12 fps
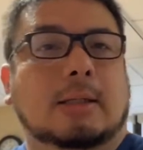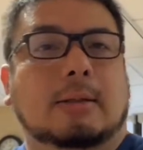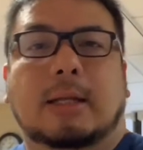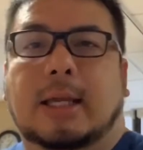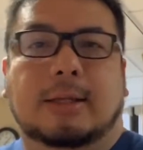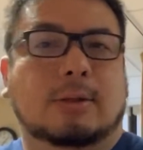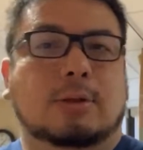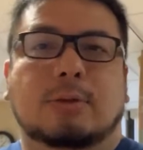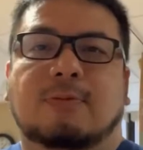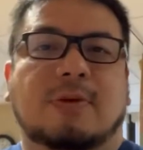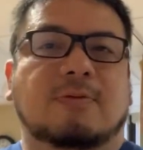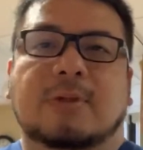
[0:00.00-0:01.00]
like
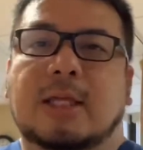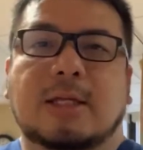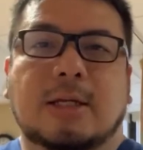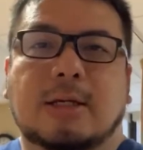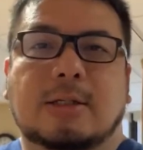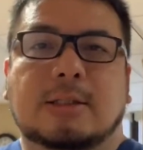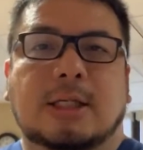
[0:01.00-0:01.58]
15 years